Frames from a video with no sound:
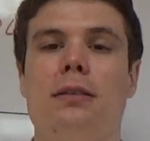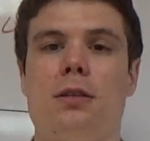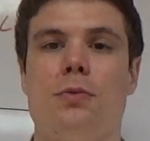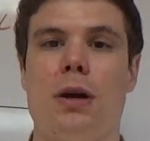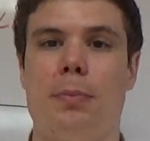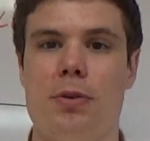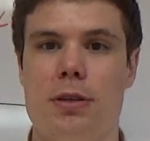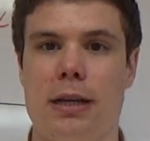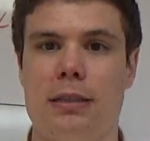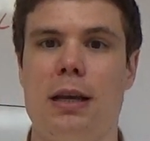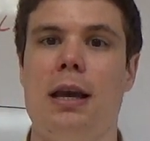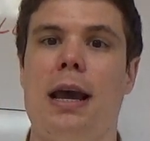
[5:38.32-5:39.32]
does it
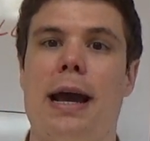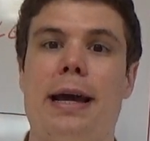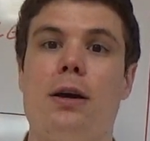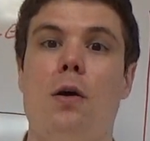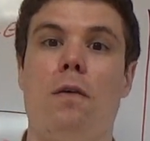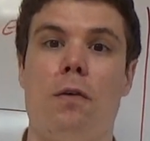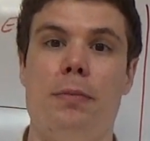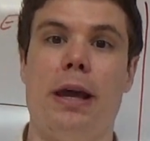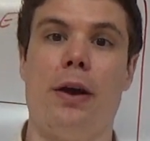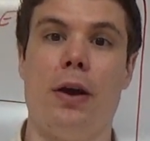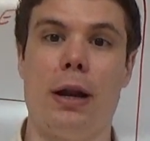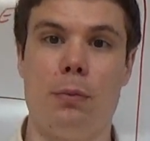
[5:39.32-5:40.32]
represent? And I go from
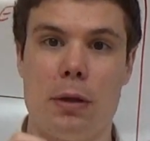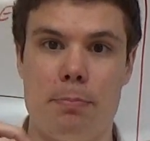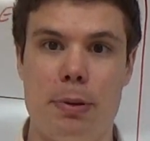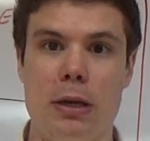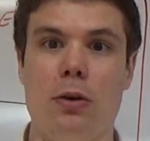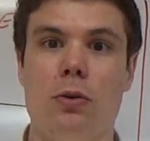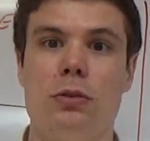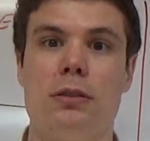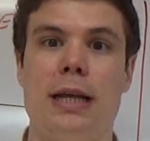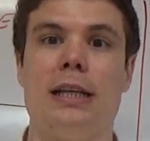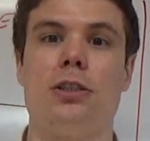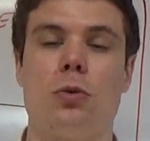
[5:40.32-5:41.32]
there and we build
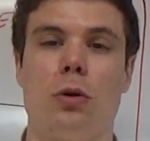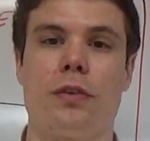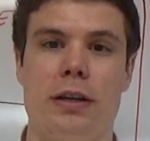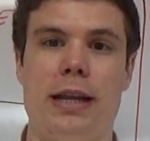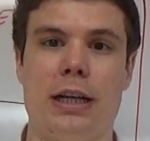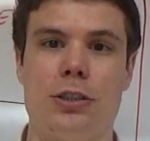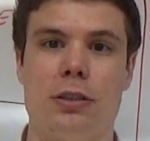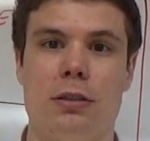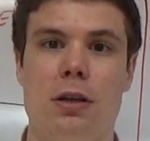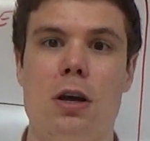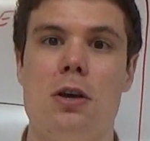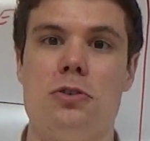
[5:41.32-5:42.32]
that sort of connection
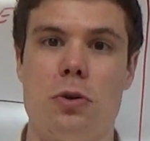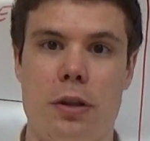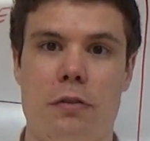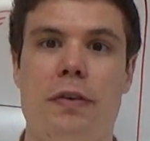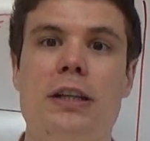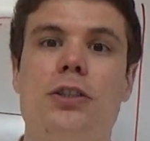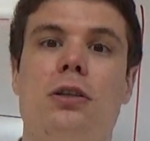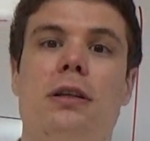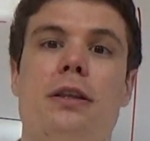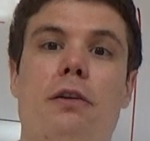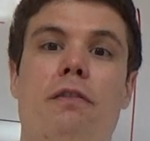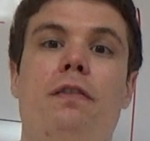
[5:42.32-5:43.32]
so that eventually
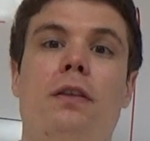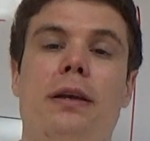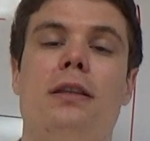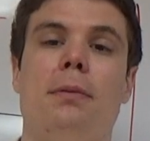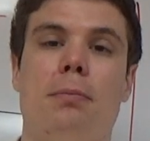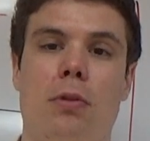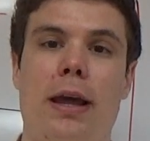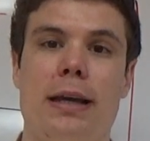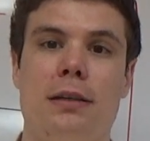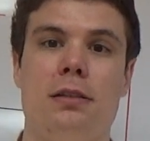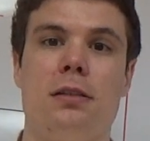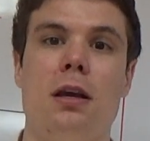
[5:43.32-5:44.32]
they're filling in the
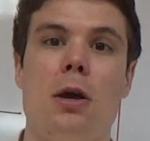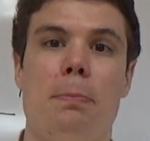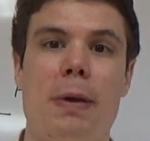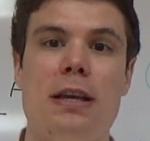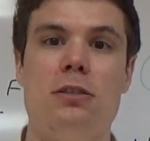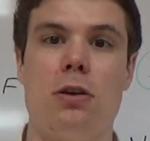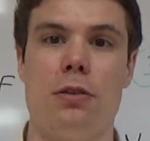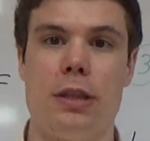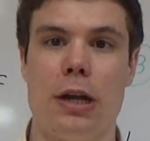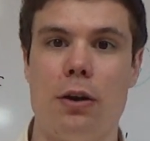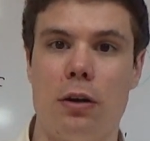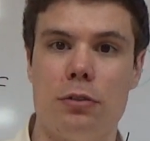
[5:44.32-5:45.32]
blanks based on
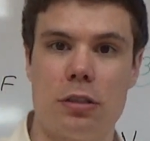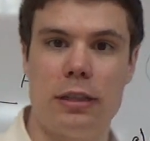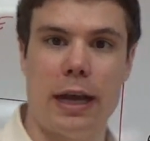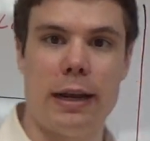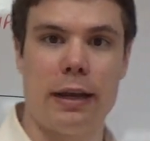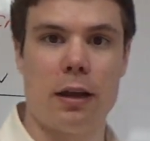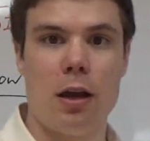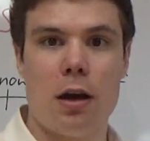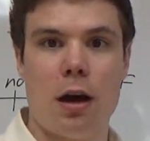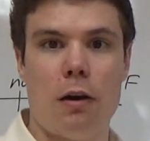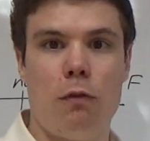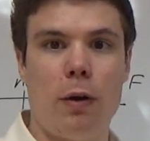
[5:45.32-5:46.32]
their understanding
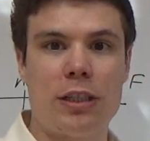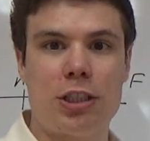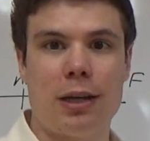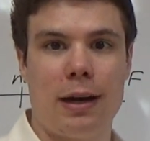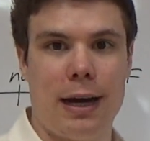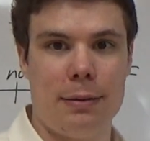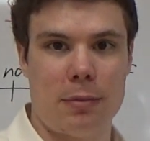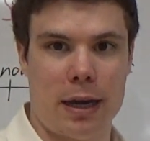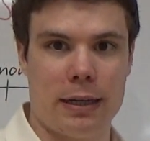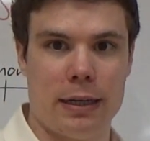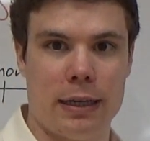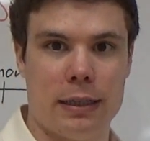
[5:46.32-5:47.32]
of which
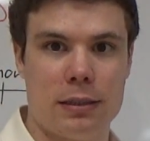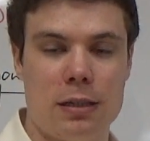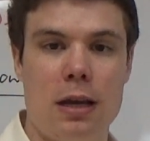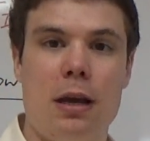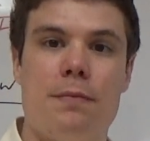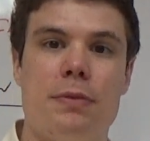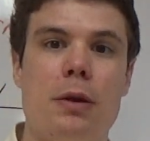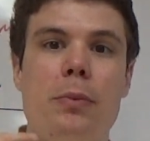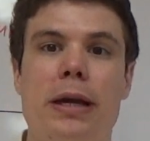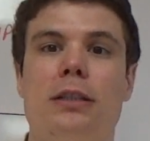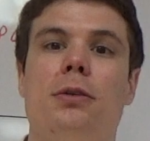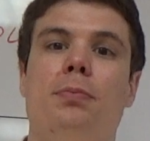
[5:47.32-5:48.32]
timeline it is. Then we
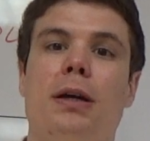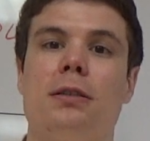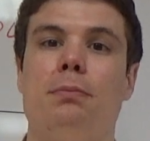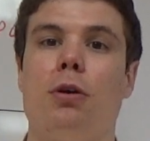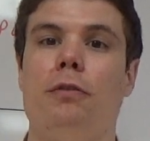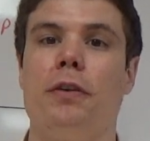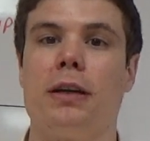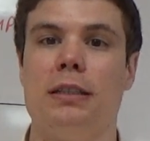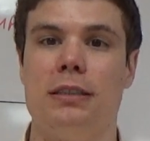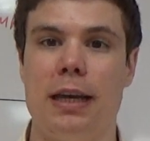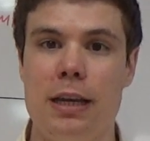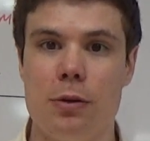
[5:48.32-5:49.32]
get to present perfect
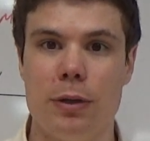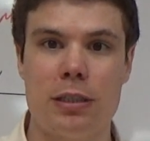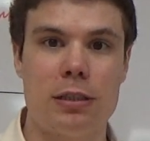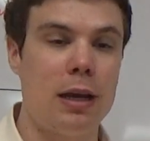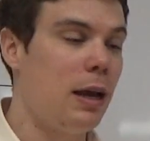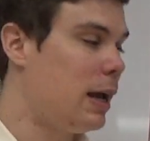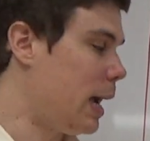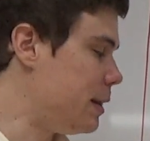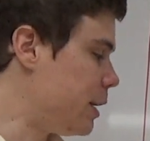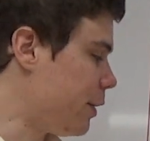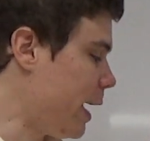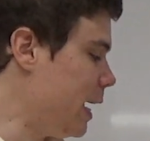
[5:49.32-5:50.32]
continuous and
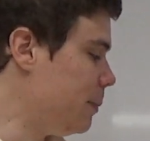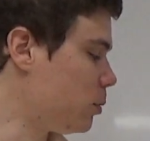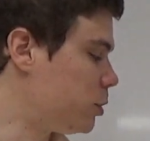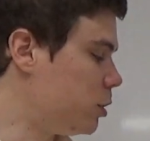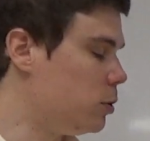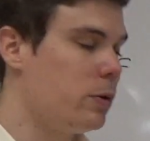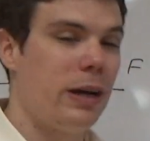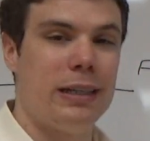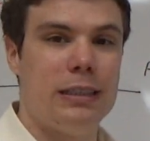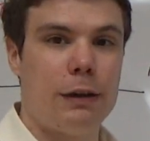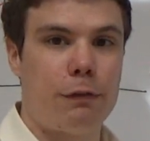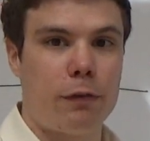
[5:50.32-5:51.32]
they're able to
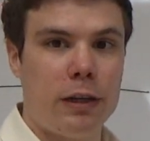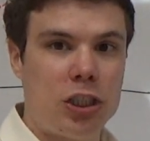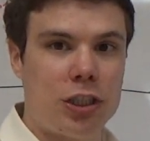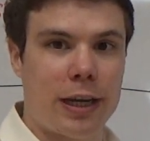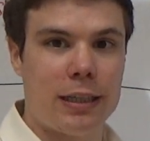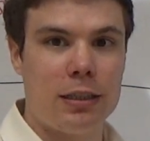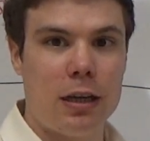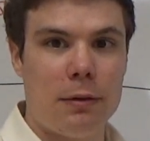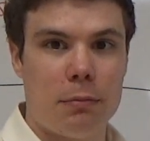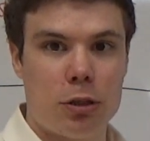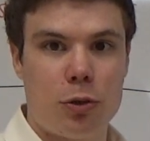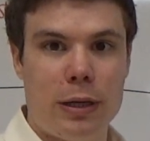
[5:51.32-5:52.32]
differentiate
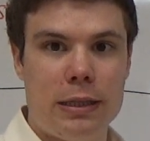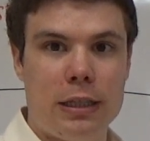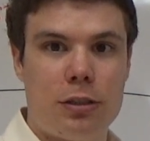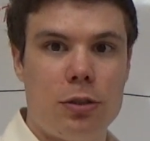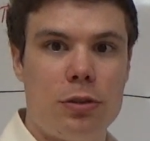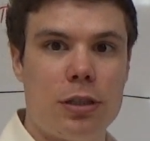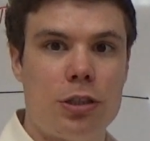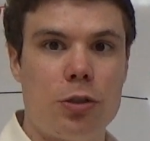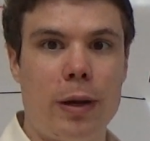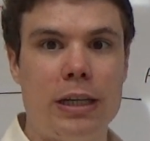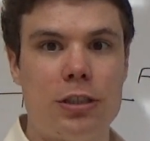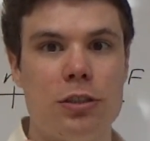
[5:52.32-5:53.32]
between these two
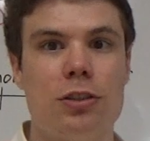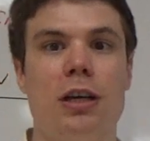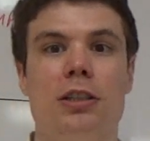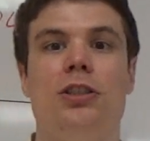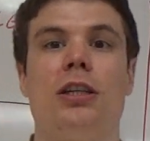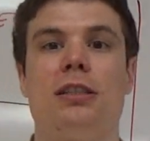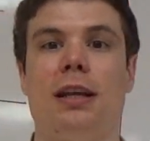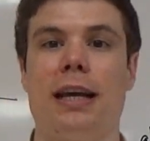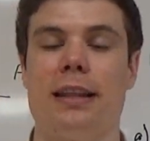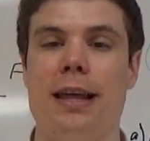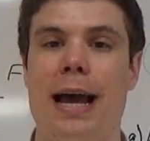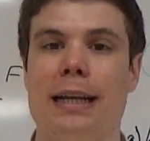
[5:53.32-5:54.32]
situations just
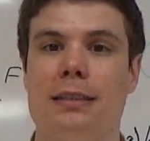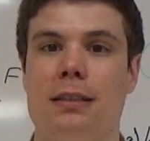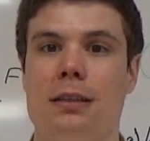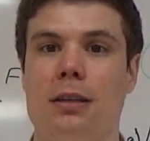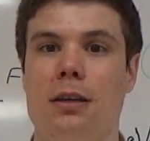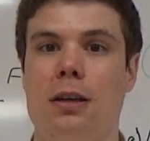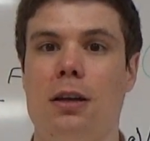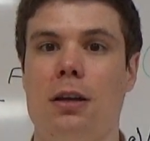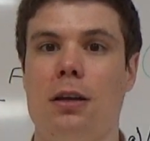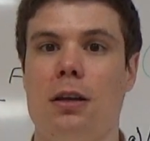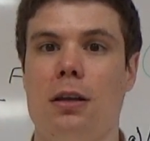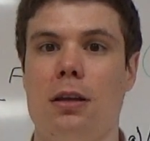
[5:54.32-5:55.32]
like that.
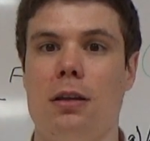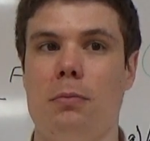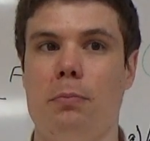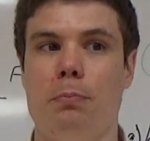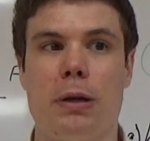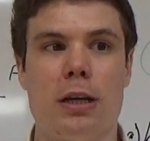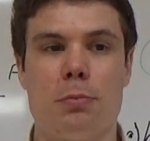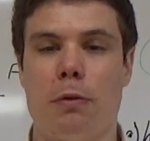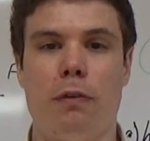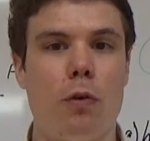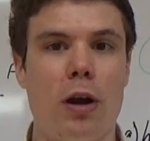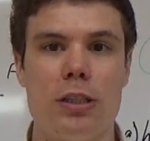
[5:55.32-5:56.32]
Because
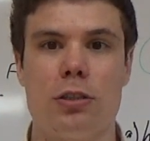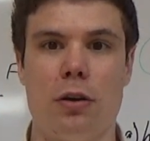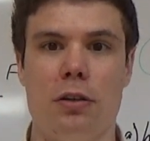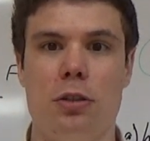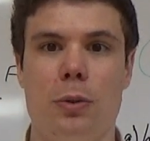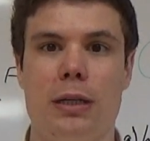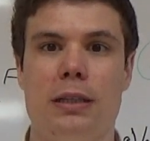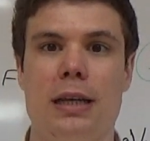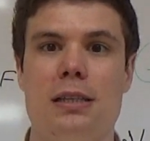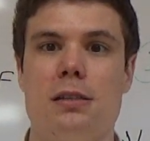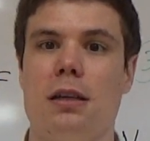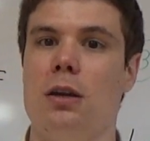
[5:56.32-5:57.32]
before I started doing
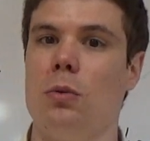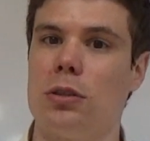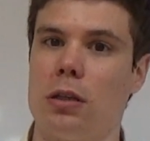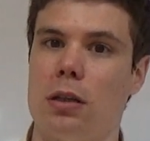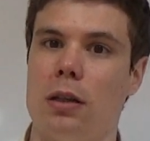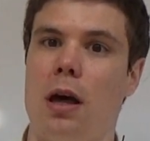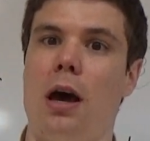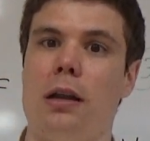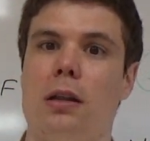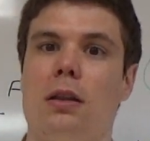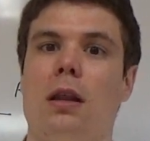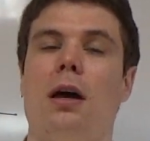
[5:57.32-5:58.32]
this, it was a
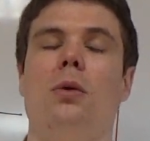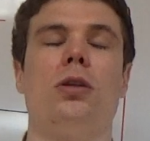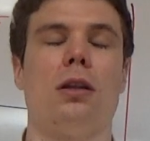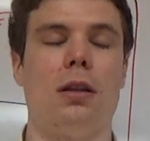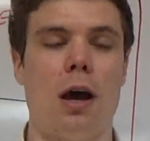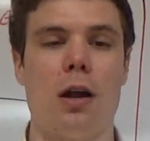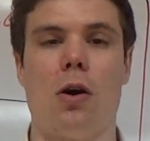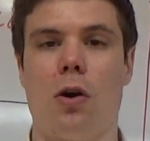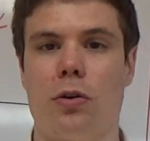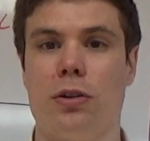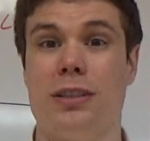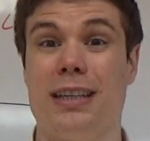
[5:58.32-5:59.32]
lot
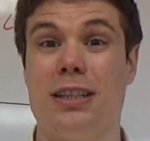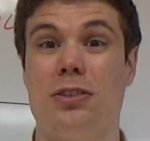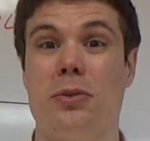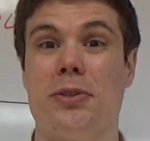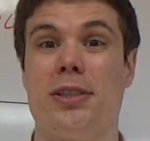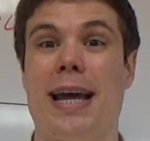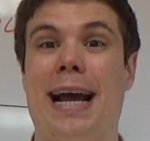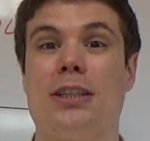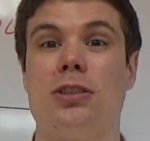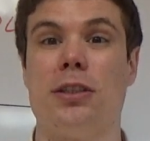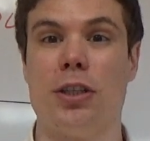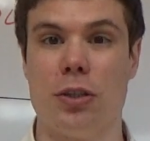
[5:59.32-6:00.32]
harder to get students to
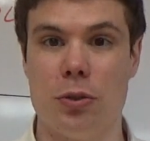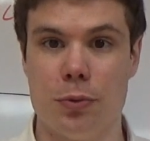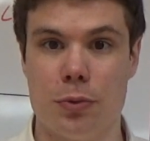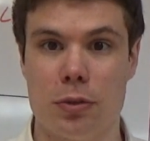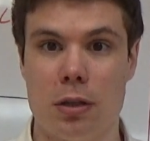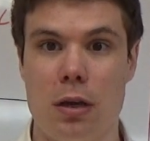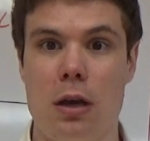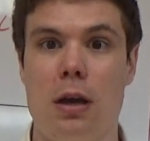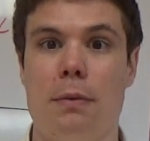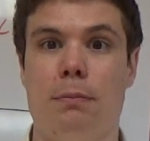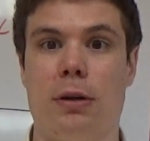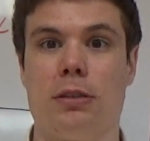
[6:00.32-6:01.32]
actually use
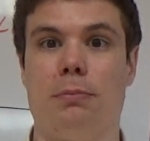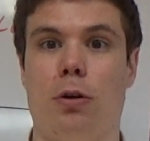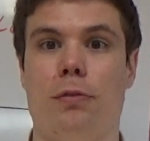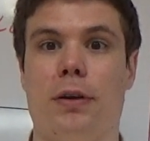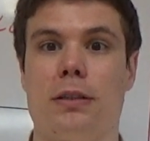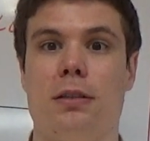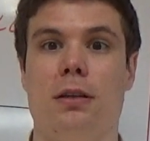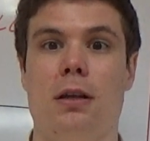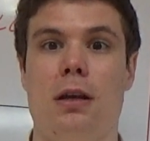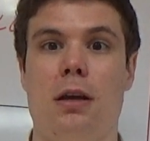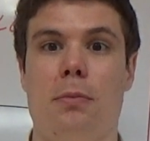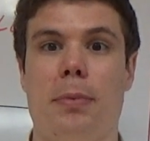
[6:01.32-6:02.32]
present perfect
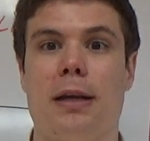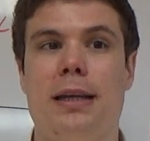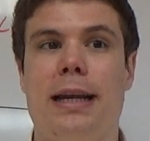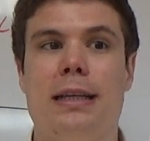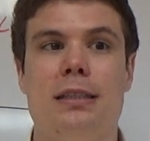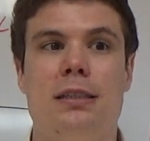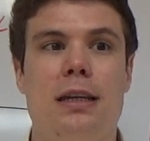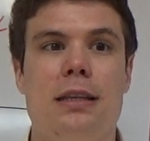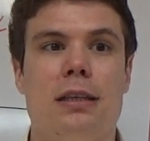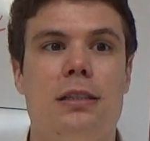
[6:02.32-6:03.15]
because they didn't see the